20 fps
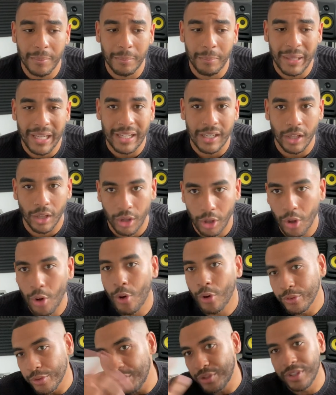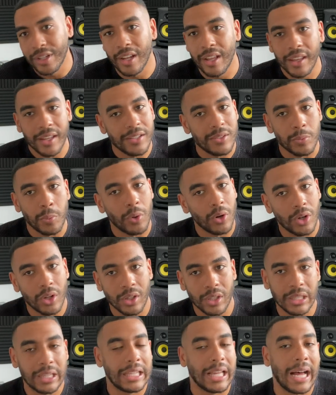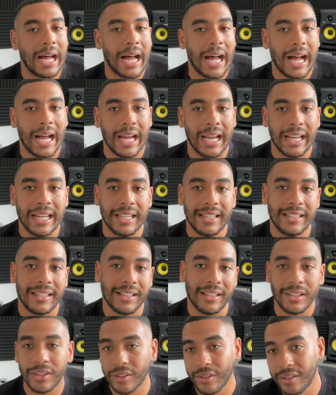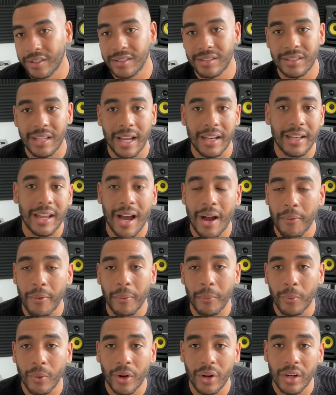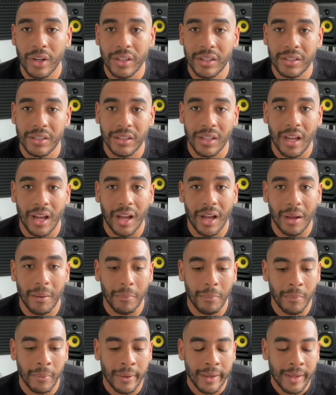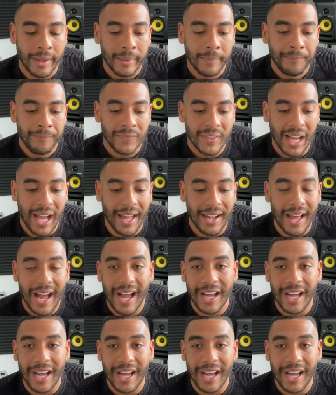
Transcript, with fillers: being launched into this world that I didn't understand how it worked. Um, and